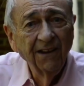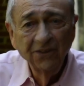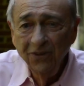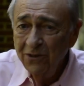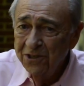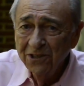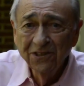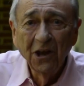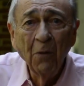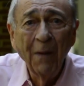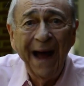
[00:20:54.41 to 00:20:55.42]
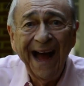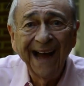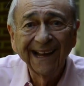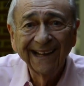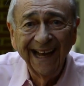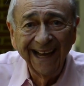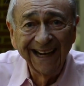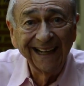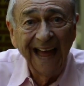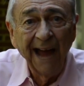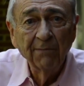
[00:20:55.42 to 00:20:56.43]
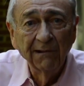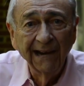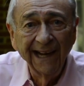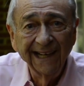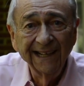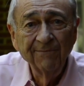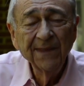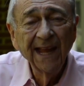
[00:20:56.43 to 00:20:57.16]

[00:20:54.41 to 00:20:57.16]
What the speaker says: you should go back and elaborate it.